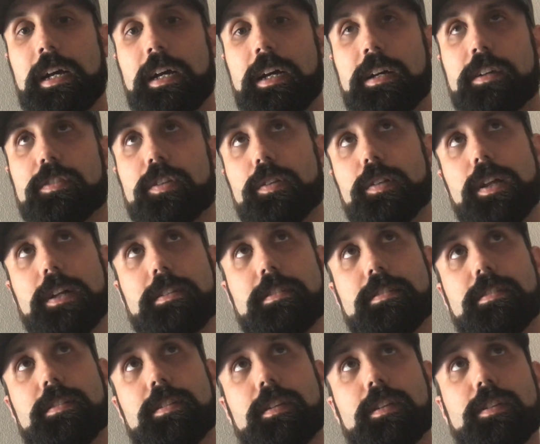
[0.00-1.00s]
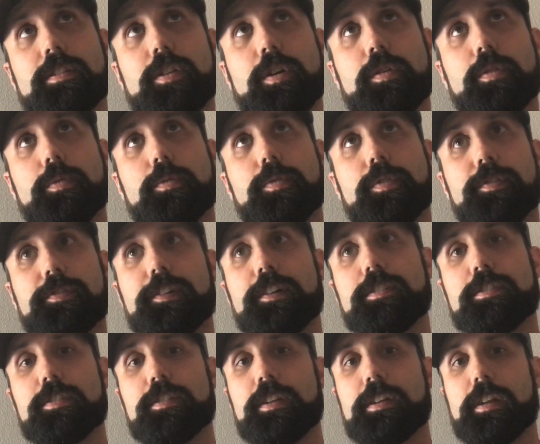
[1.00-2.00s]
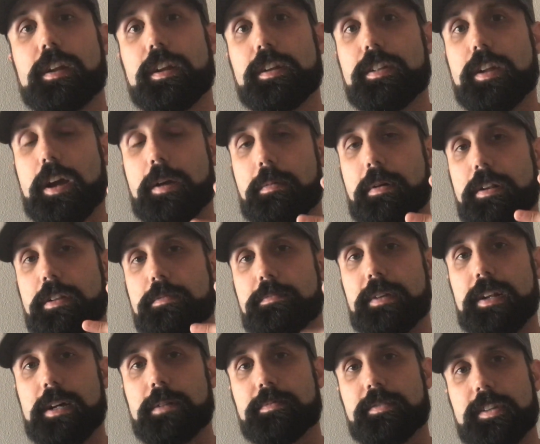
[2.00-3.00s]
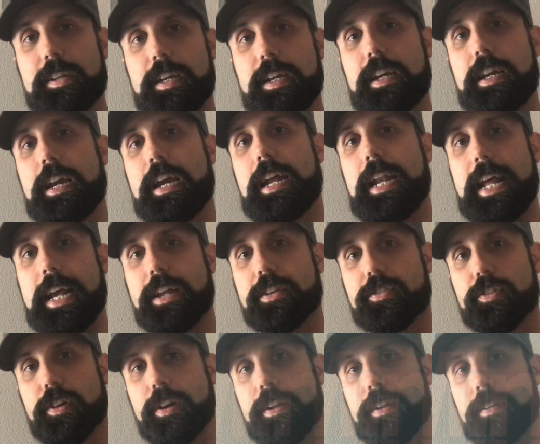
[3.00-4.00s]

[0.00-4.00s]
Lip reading: so the first two things we're going to talk about is MinHub Sync and Android.